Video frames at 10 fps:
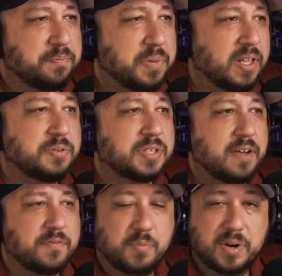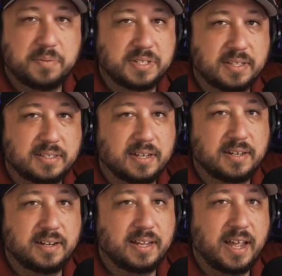But those came from when he was in the
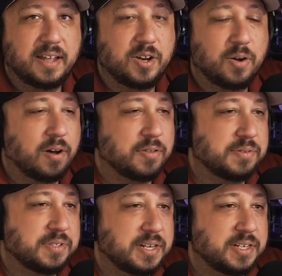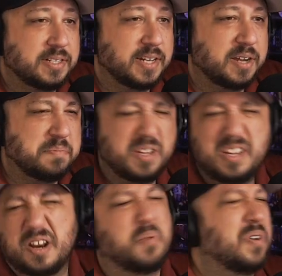Senate and he had no authorization to take them. But
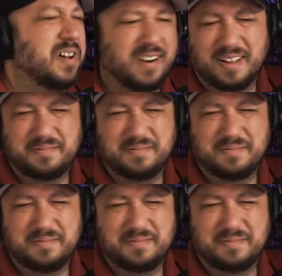you know what?